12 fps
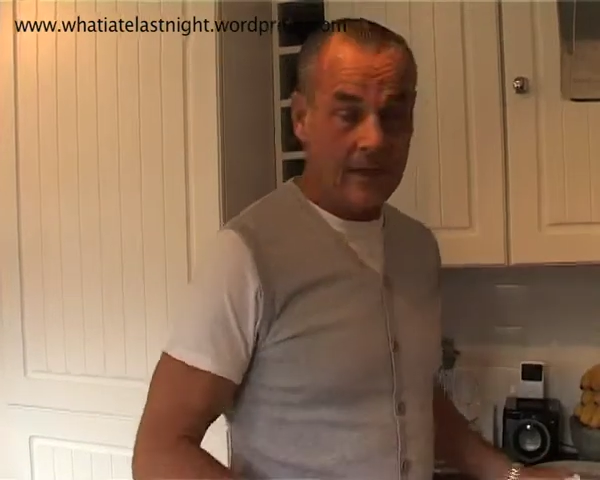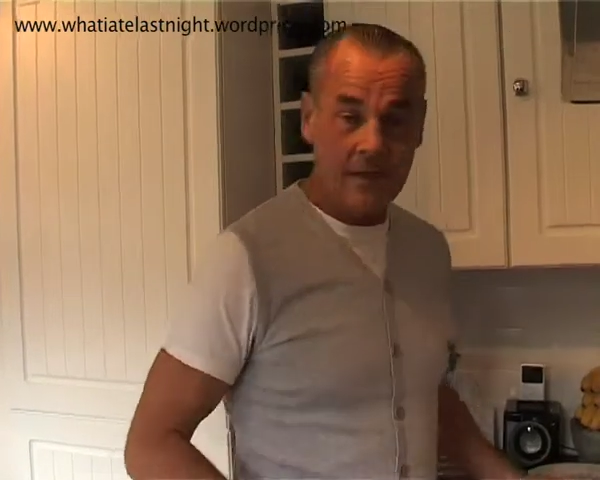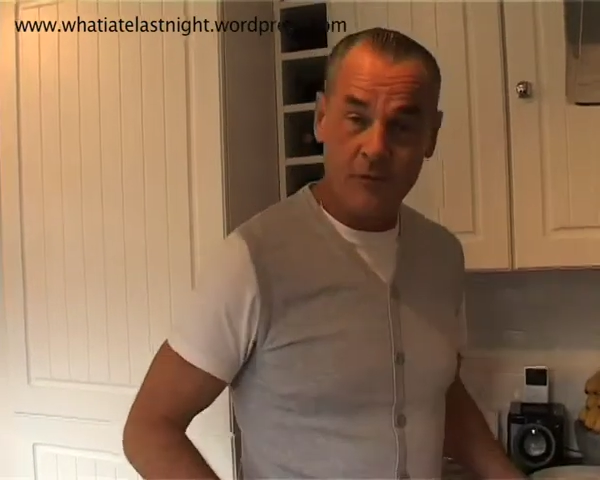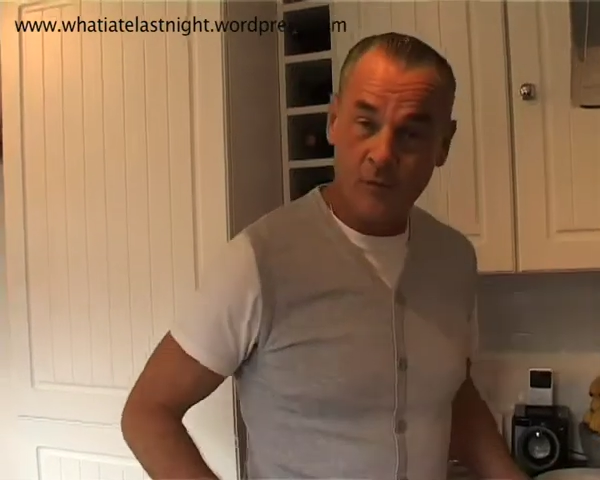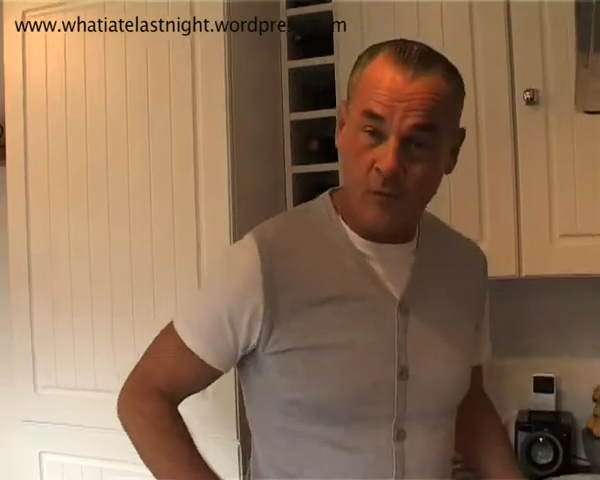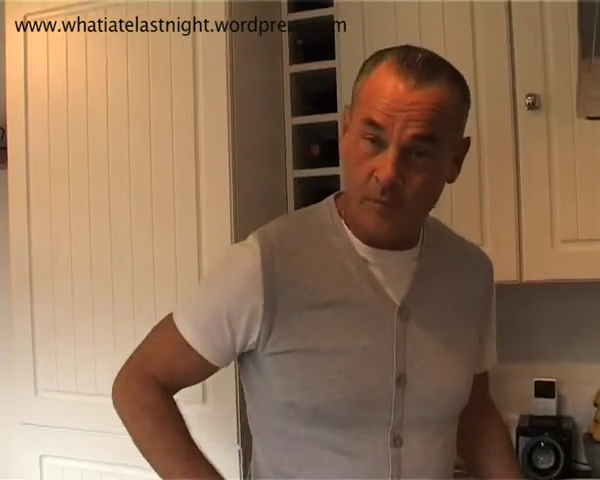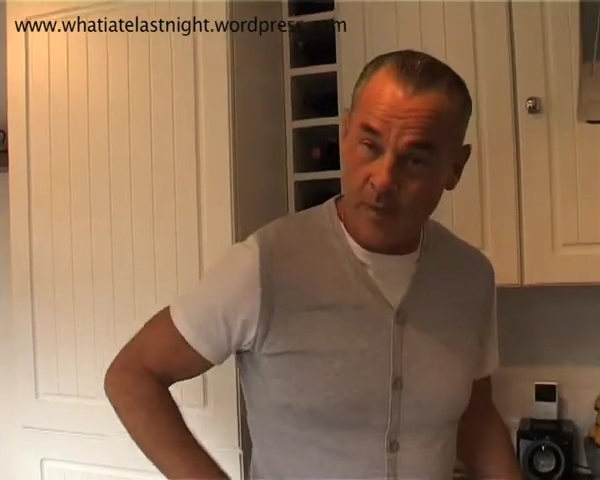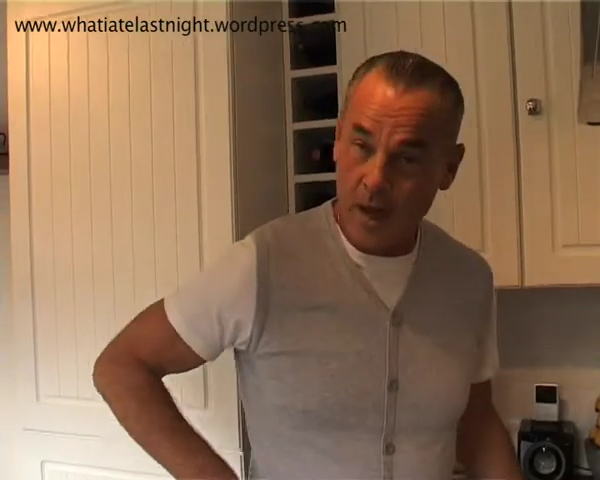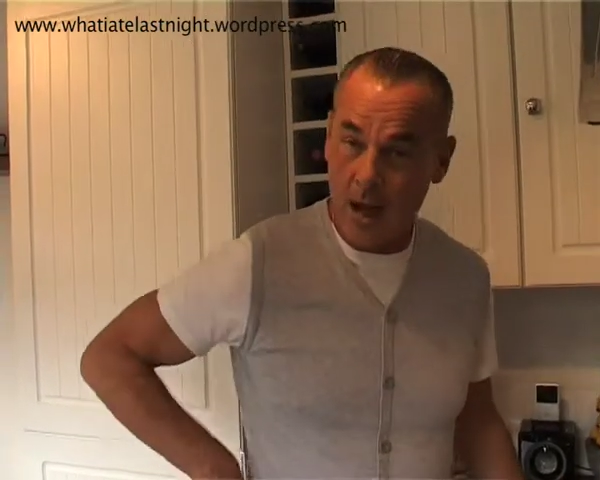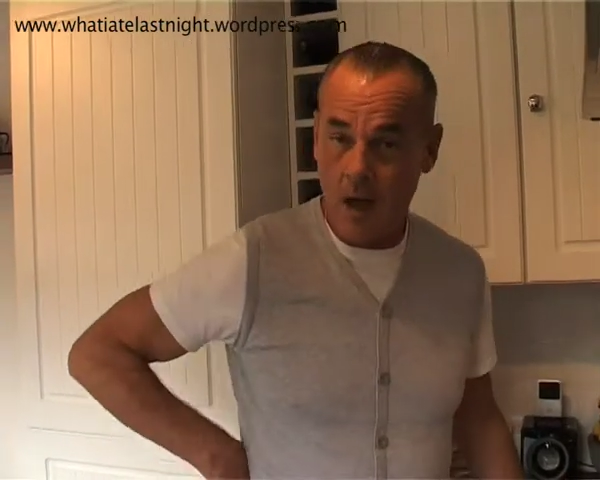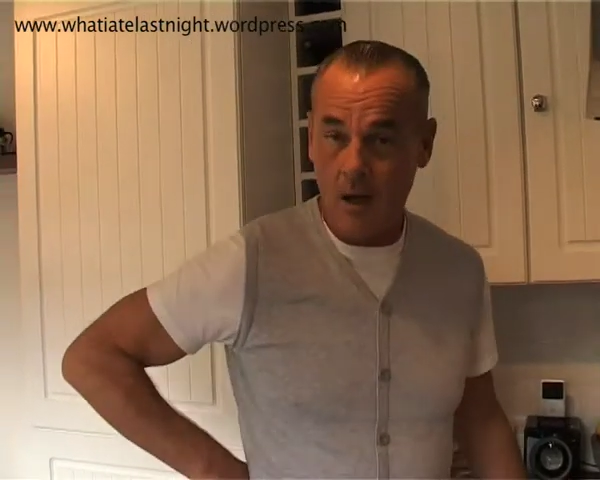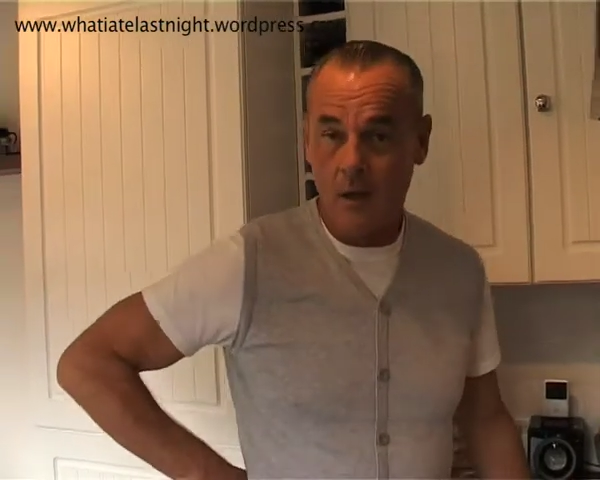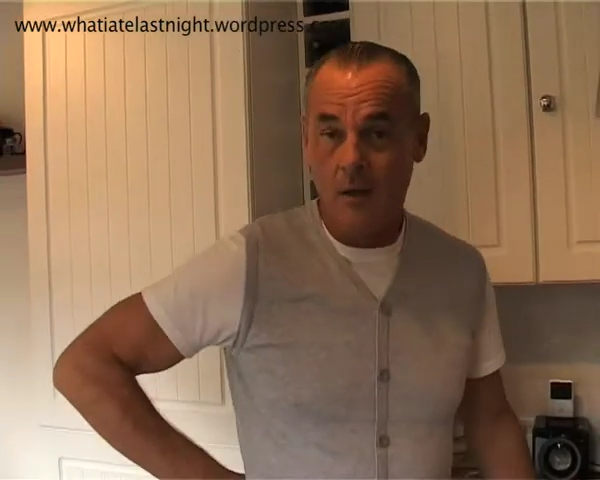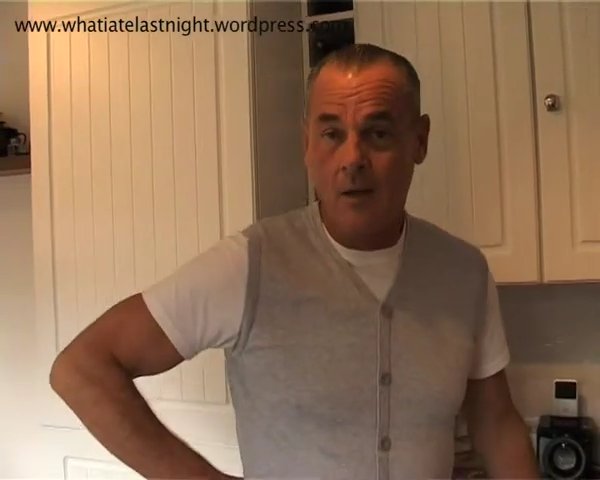then from there